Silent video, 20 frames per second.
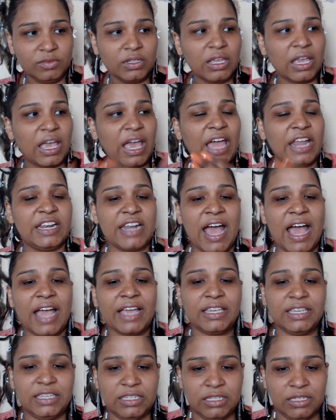and not
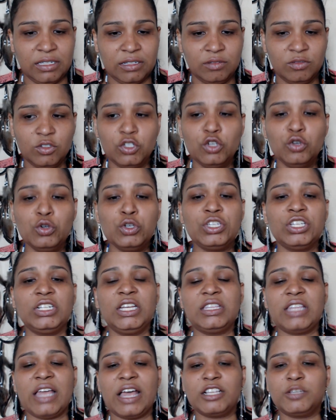eaten. Usually
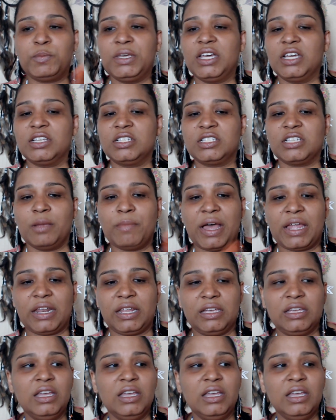that's because somebody